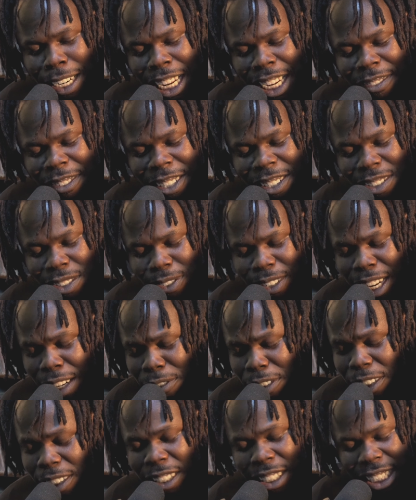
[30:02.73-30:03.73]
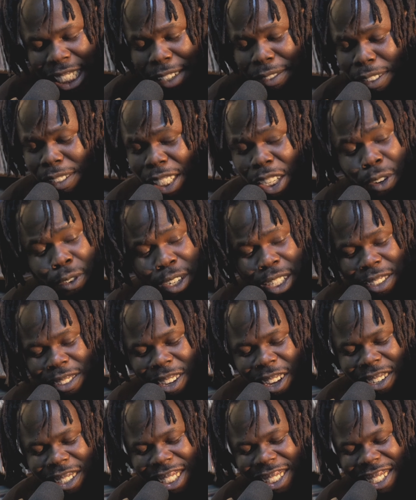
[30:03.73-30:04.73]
neighbors, whatever, even if they don't want to talk,